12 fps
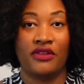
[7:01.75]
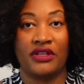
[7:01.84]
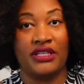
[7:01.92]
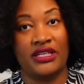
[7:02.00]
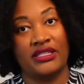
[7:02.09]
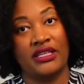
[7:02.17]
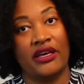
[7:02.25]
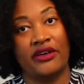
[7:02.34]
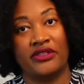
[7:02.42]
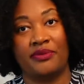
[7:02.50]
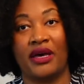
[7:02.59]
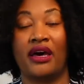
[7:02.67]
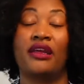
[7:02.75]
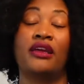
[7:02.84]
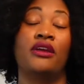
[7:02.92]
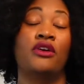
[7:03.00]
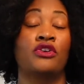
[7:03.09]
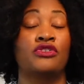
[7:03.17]
the details about
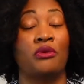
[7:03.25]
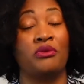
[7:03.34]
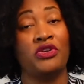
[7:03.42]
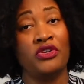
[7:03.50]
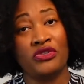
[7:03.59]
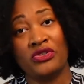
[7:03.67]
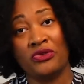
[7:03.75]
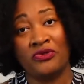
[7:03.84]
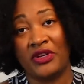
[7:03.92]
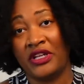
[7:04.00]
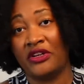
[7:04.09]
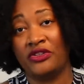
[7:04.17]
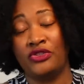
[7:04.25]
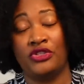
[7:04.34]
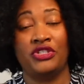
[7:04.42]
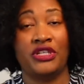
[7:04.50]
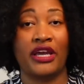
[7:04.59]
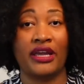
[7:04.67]
it, here are some YouTube videos you
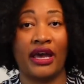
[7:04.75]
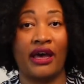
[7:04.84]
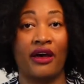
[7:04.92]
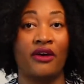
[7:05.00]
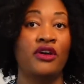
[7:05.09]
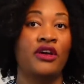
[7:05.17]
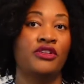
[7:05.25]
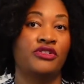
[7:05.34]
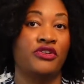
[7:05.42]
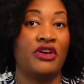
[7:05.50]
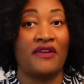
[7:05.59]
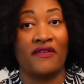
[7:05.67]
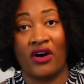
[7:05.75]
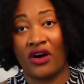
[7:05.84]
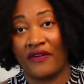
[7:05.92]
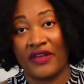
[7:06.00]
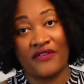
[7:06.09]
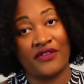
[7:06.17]
should check out so you have
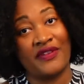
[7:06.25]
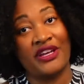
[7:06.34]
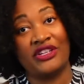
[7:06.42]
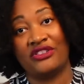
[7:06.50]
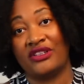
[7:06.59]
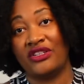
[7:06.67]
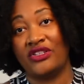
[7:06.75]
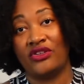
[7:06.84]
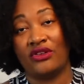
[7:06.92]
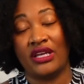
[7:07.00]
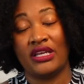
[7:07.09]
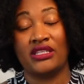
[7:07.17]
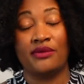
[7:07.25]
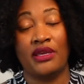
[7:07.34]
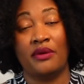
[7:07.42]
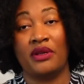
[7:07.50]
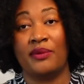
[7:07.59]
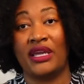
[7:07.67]
all the information that you need to be
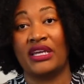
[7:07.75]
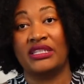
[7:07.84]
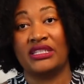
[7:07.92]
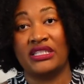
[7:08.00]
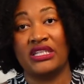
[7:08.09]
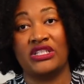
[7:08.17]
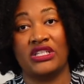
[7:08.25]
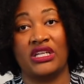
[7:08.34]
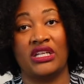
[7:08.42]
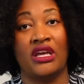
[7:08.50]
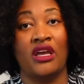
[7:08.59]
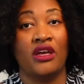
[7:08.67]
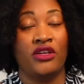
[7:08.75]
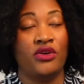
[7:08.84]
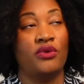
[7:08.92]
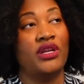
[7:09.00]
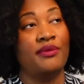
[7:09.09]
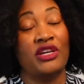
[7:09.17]
able to make a decision, you
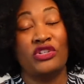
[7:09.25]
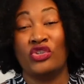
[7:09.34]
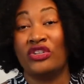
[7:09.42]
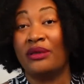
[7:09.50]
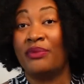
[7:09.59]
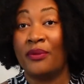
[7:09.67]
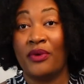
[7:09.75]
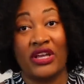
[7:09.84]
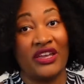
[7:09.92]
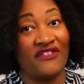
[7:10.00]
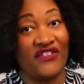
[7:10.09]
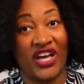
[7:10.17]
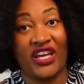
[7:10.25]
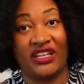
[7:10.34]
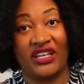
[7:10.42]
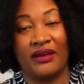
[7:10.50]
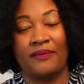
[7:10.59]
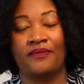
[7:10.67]
want to make sure that people can find
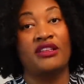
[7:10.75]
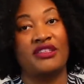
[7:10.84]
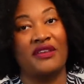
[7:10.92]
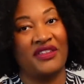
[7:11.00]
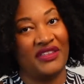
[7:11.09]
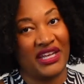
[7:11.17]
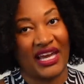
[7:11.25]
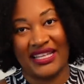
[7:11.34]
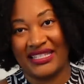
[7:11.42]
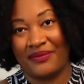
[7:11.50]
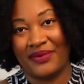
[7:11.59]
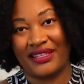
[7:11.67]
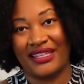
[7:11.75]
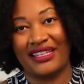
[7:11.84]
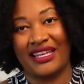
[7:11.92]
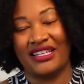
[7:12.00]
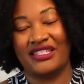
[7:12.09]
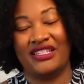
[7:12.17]
it. Something that I typically
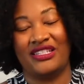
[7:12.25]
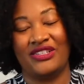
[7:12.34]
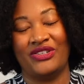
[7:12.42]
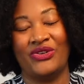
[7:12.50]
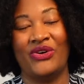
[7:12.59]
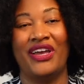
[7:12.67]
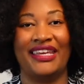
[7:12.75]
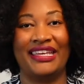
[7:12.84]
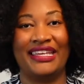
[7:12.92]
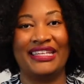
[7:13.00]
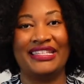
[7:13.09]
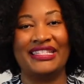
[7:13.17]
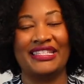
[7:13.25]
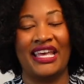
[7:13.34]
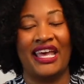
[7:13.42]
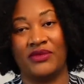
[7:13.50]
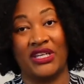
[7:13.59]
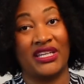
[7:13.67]
like to do is
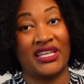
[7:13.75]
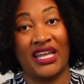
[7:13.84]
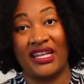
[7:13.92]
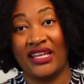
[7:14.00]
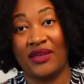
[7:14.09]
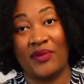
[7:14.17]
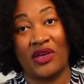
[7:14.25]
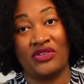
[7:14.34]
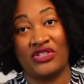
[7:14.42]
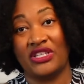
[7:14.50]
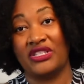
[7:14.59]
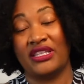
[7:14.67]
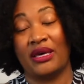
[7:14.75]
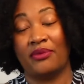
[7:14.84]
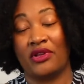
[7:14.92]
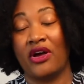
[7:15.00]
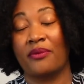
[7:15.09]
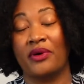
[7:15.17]
dedicate an email just to that
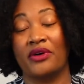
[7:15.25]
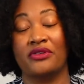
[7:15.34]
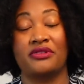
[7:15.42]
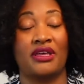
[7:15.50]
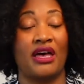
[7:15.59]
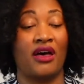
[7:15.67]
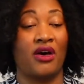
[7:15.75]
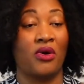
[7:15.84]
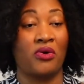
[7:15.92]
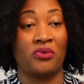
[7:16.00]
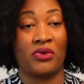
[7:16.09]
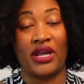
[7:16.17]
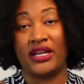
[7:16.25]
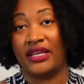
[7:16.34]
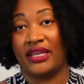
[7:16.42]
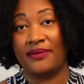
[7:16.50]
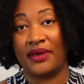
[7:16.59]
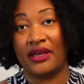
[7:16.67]
blog post. I'll write an
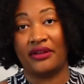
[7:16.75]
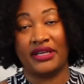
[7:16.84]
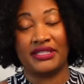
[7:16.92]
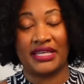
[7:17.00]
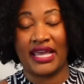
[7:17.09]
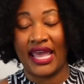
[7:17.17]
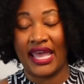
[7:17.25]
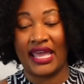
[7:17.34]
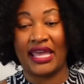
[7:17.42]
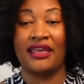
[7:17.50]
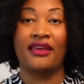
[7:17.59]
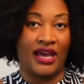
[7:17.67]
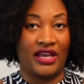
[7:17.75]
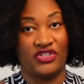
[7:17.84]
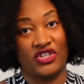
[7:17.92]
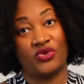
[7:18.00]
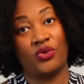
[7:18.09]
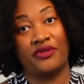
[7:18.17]
email and say, hey, I
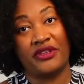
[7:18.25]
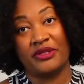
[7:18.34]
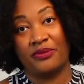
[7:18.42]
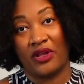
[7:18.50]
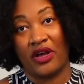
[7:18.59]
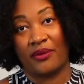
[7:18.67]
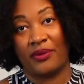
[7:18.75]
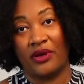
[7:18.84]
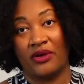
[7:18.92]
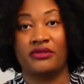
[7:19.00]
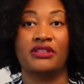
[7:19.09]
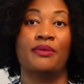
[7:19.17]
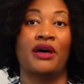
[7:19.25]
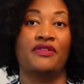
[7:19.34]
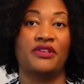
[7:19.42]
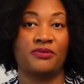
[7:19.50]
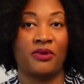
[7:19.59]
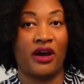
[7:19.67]
just wrote this blog post about
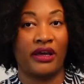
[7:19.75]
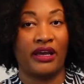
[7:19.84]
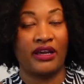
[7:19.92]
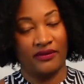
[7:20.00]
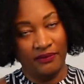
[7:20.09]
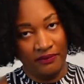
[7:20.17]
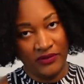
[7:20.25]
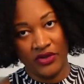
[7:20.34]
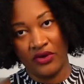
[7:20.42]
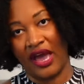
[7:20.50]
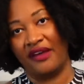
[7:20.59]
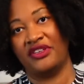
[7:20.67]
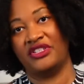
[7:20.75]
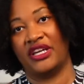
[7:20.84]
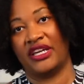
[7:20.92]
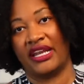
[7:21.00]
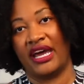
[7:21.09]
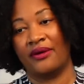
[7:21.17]
this product. You have to
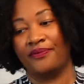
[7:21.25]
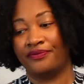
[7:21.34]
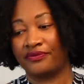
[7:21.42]
check it out.